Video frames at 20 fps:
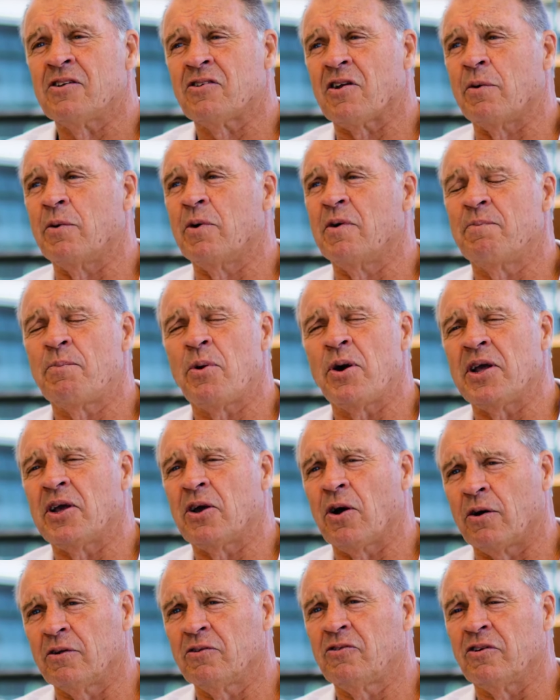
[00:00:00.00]
So we're pretty
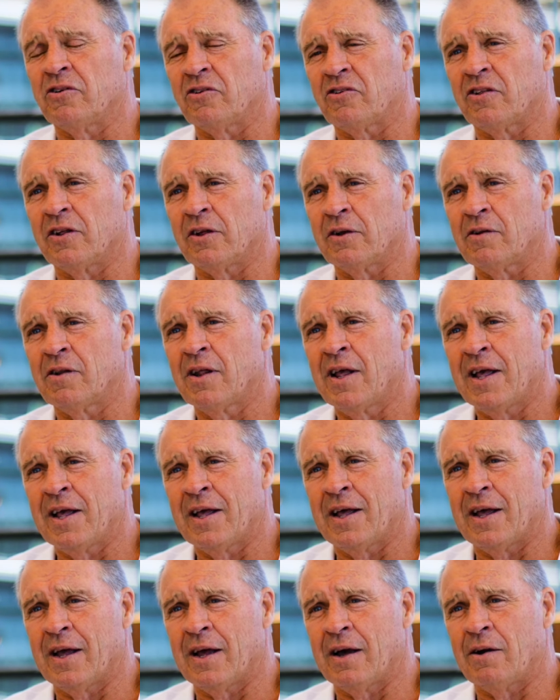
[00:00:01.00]
conscious that
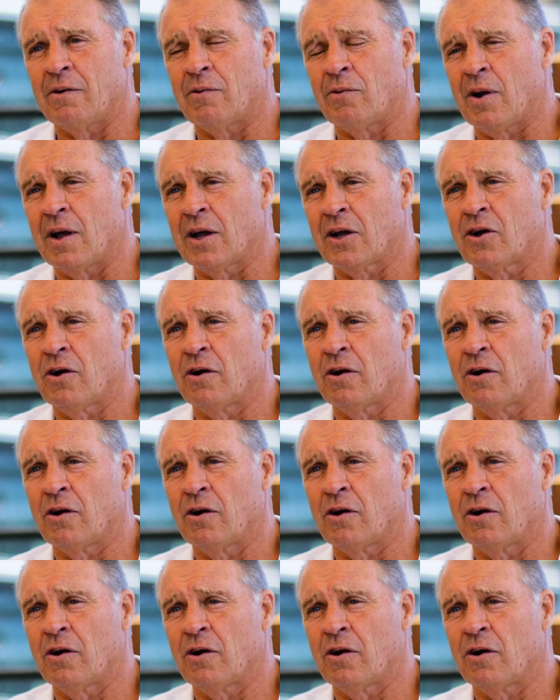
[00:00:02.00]
our